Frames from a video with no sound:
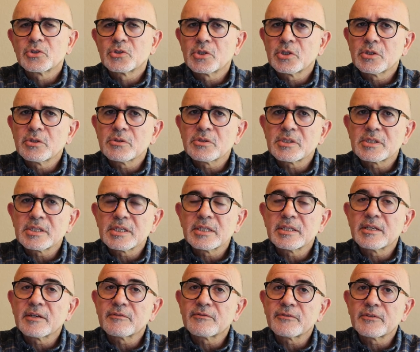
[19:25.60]
Do you see
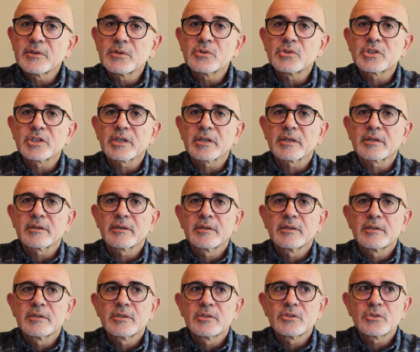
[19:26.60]
the future
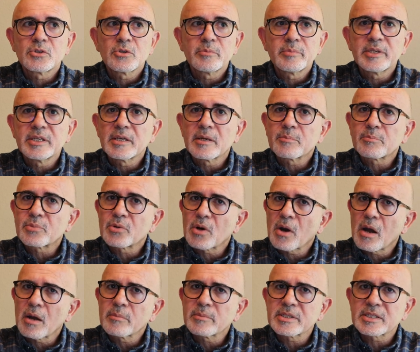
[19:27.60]
to be a
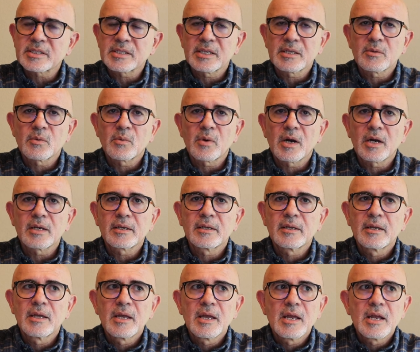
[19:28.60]
promising one?
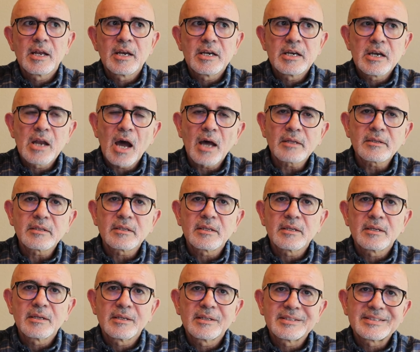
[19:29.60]
Not
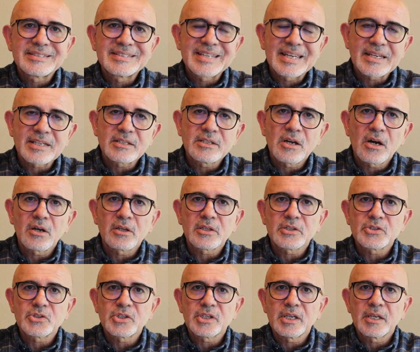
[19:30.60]

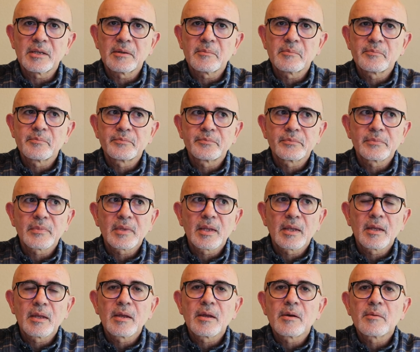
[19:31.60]
technology,
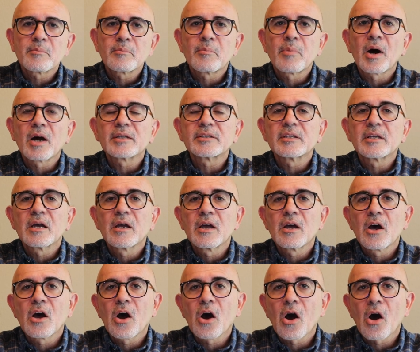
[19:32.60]
but
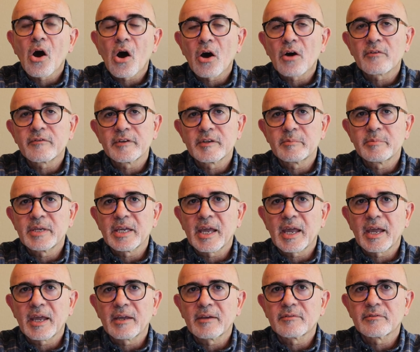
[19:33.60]
how we
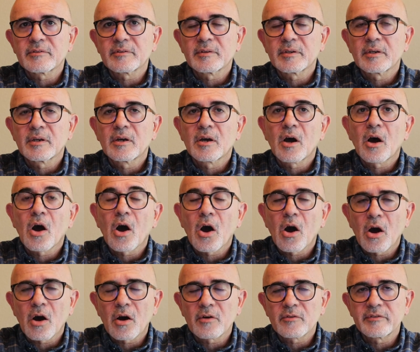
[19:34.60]
behave,
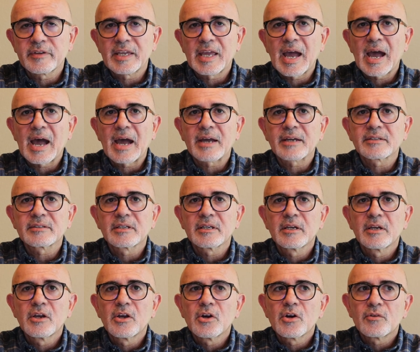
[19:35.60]
how we act.
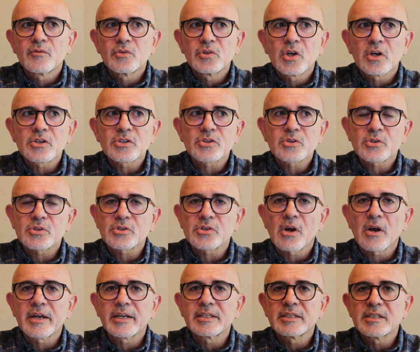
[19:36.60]
Would our
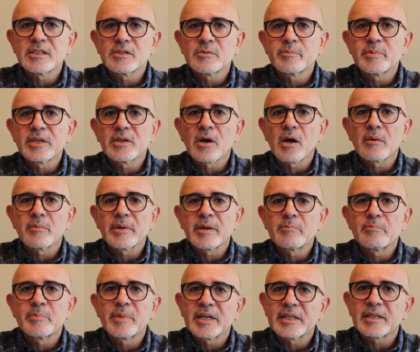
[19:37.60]
societies become a
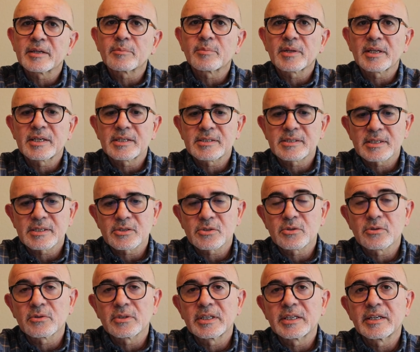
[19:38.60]
better places
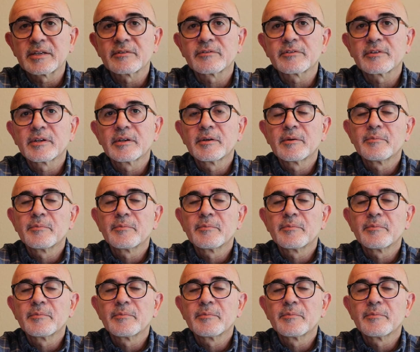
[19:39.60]
to live?